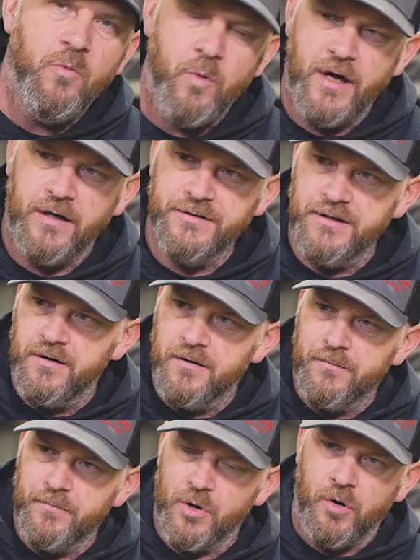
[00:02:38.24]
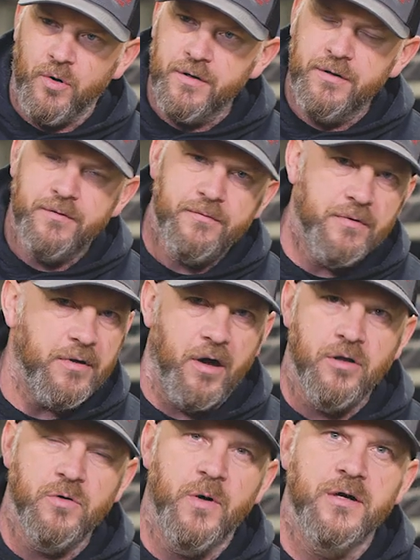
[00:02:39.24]
Welded, broke.
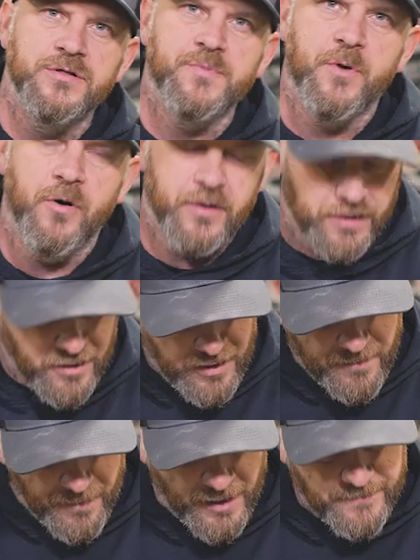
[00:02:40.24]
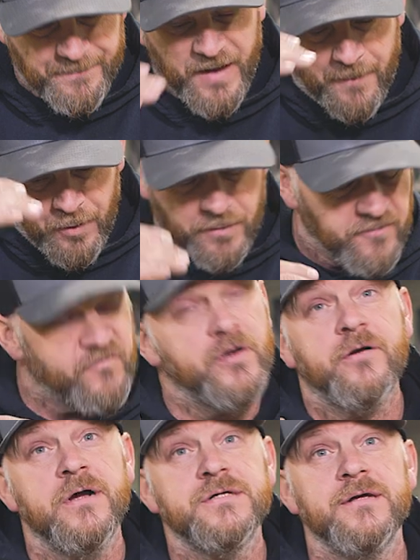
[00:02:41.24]
All the welds broke. But I put them in front
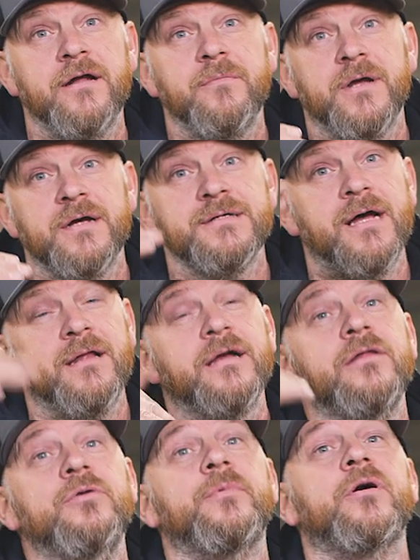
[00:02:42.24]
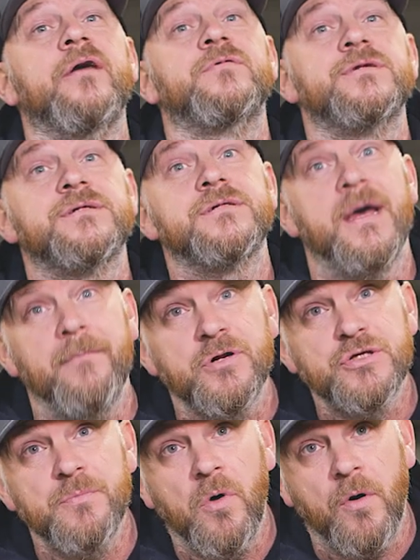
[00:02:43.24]
of Crestliner because I like Alumacraft just that
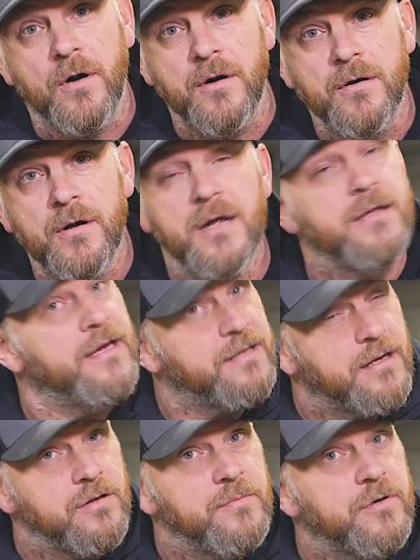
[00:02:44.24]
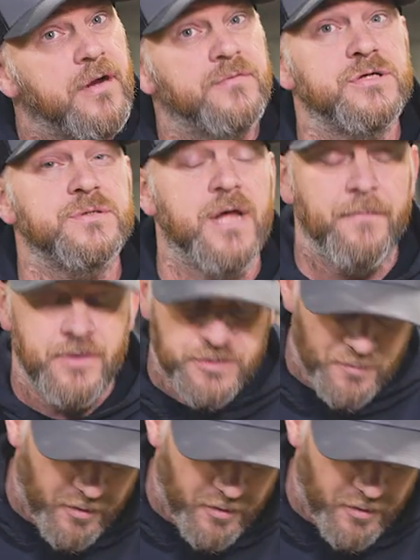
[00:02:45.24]
much more. I like that Alumacraft just that much